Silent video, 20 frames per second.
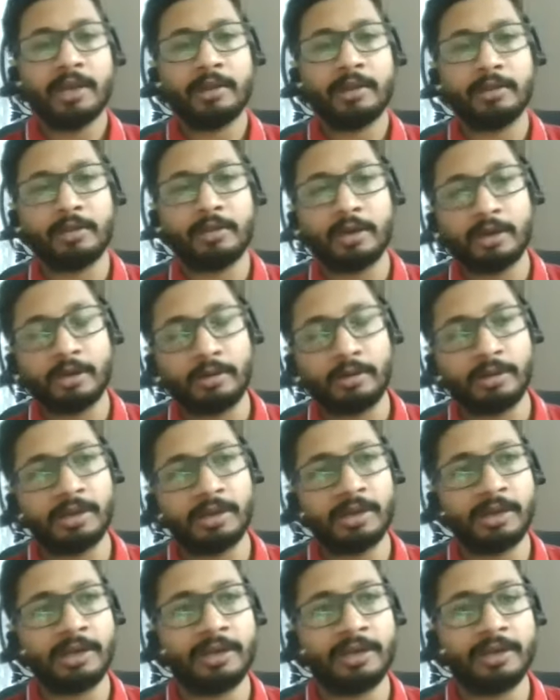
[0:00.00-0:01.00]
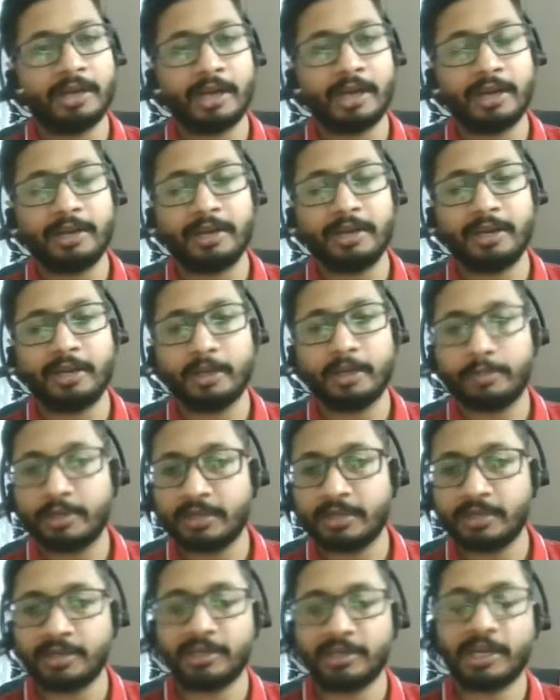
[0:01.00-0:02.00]
The entire
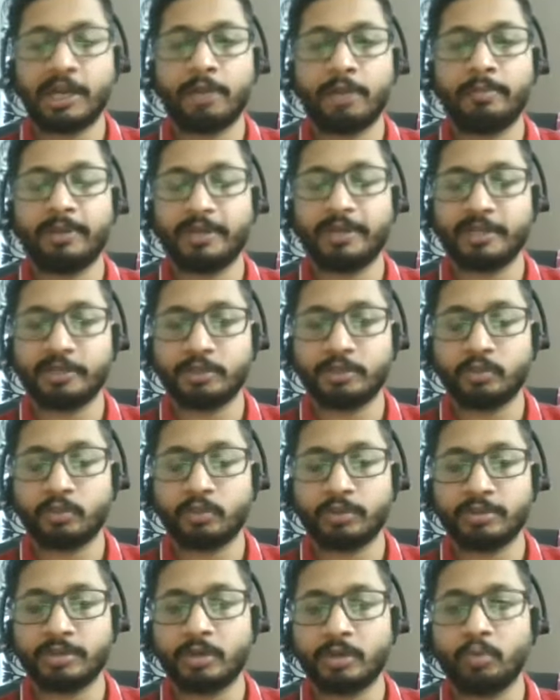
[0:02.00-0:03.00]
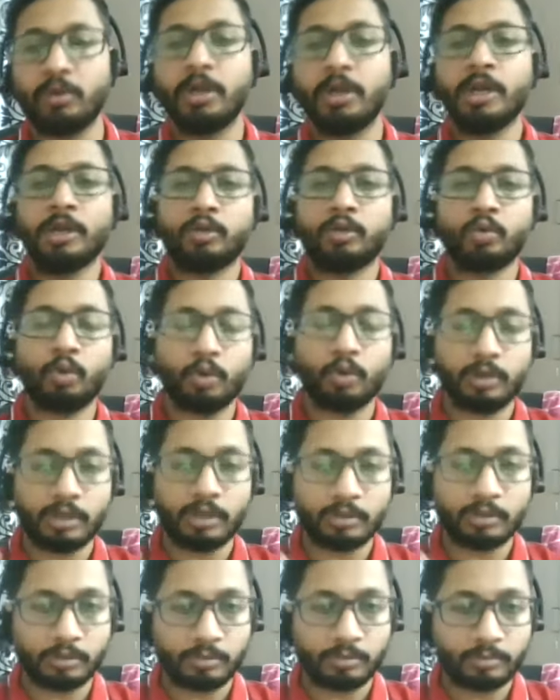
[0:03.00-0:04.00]
database, entire application was down. So
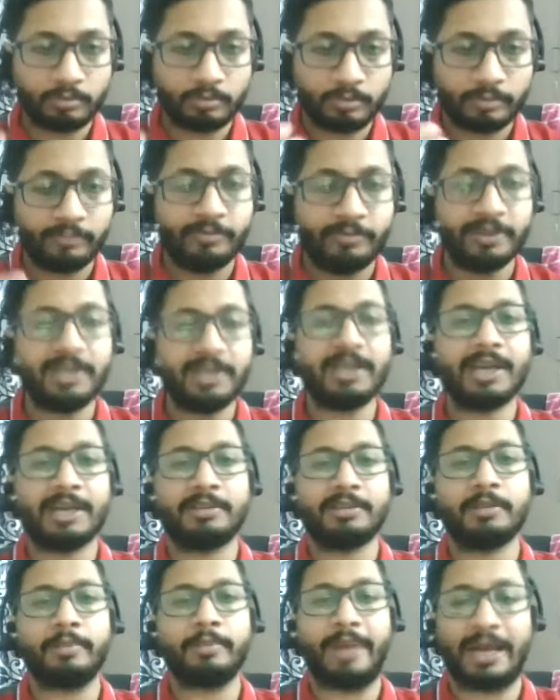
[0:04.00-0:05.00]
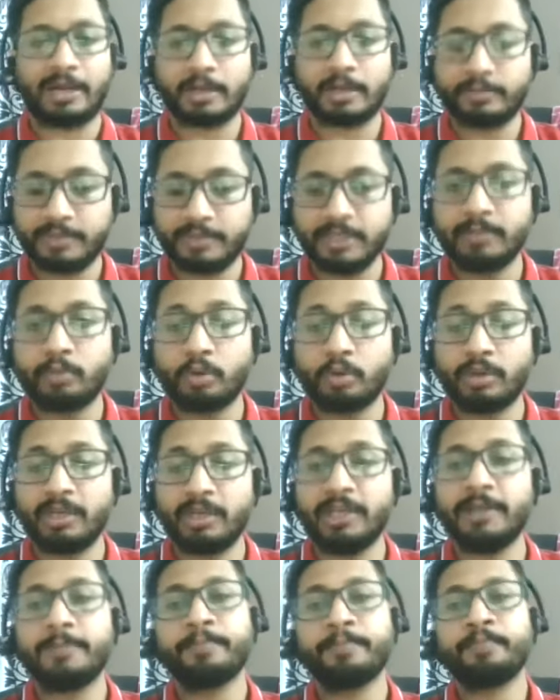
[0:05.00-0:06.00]
we as a backup team
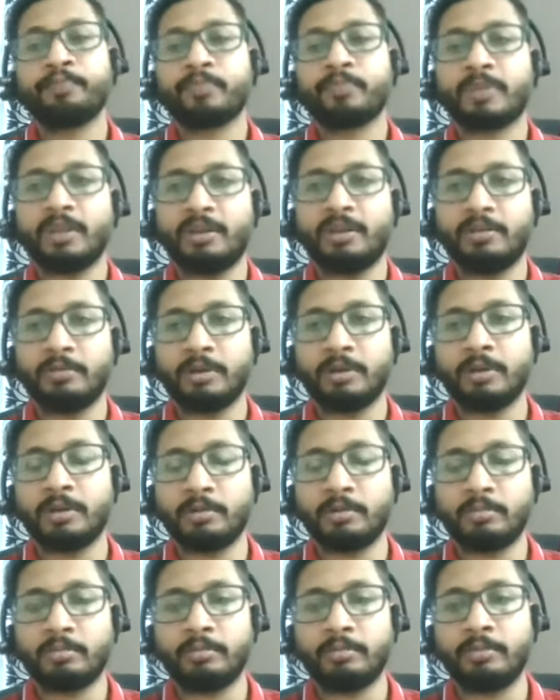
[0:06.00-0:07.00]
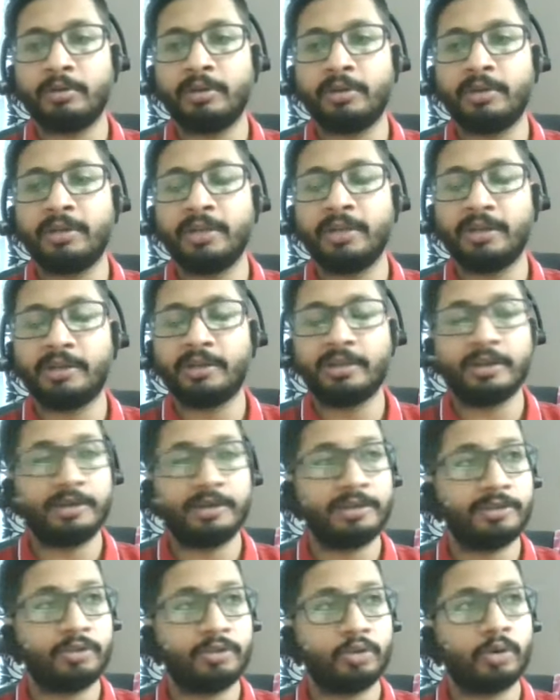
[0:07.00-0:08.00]
only did the
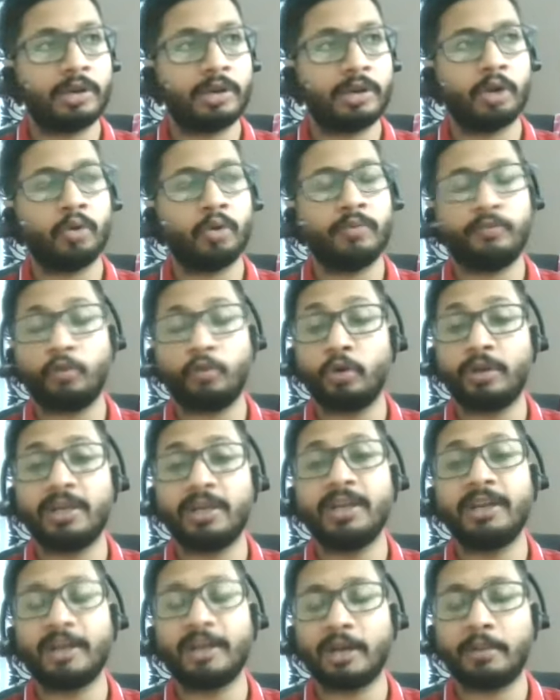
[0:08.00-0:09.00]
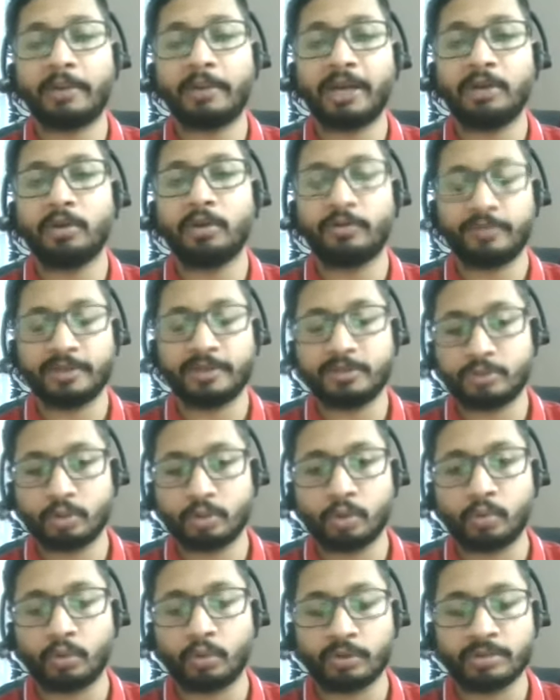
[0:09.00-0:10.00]
restore. Around 40 terabyte of
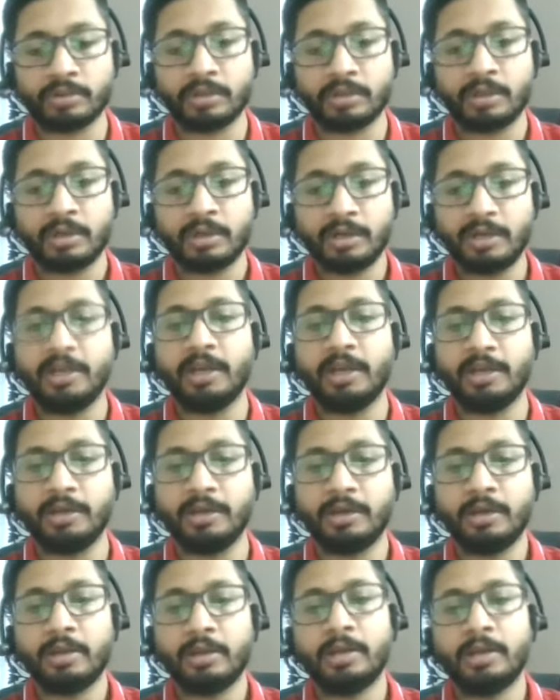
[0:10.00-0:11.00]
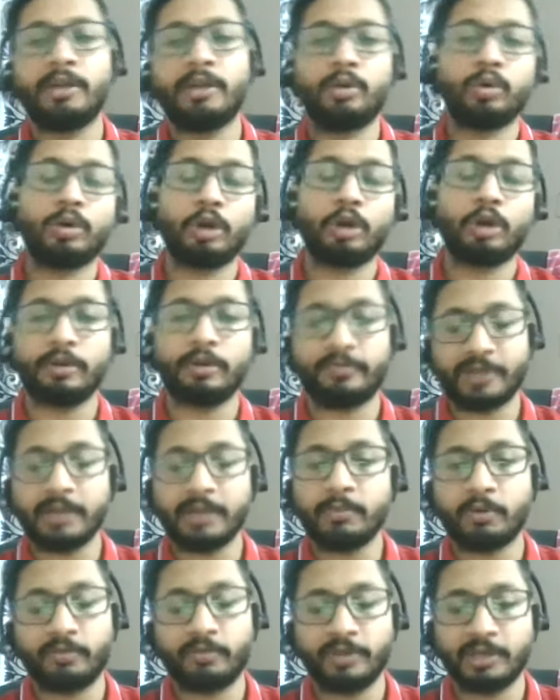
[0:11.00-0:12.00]
restore was done. It took a lot of
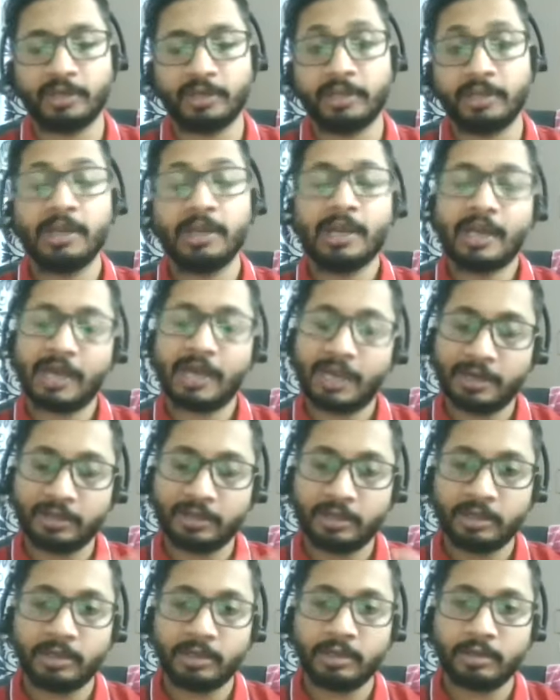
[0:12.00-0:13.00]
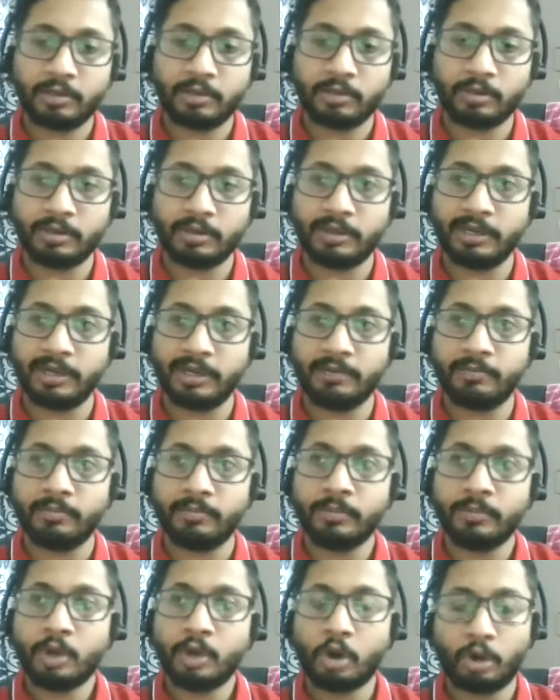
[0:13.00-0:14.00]
time, obviously, and
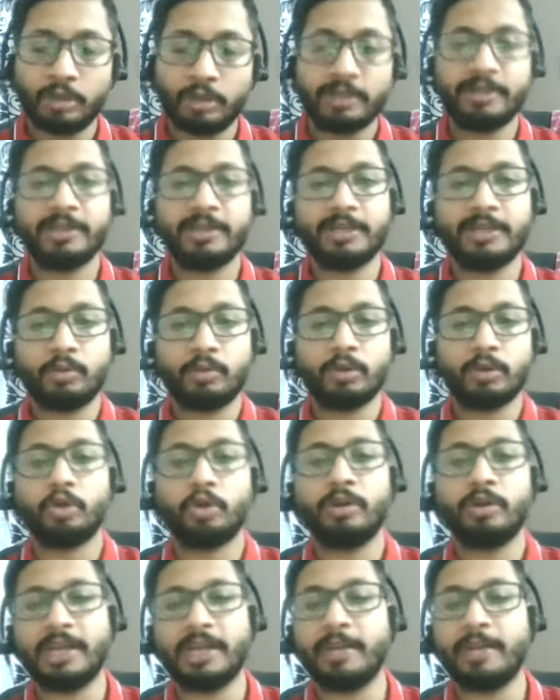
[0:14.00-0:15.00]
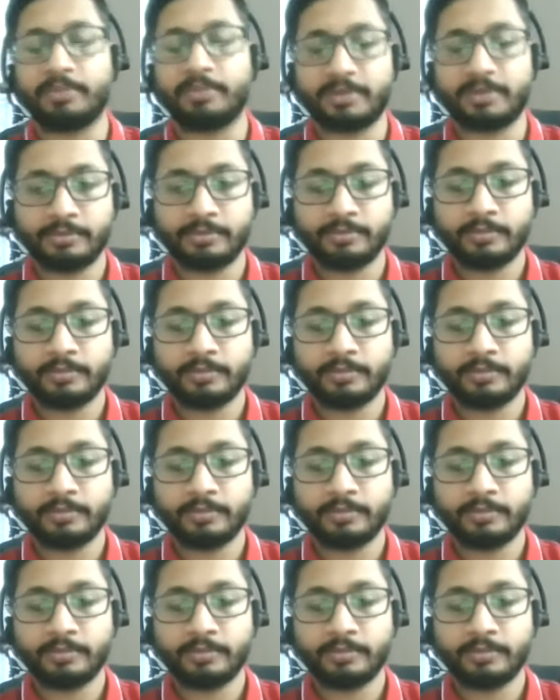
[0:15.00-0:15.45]
all the data was on tapes.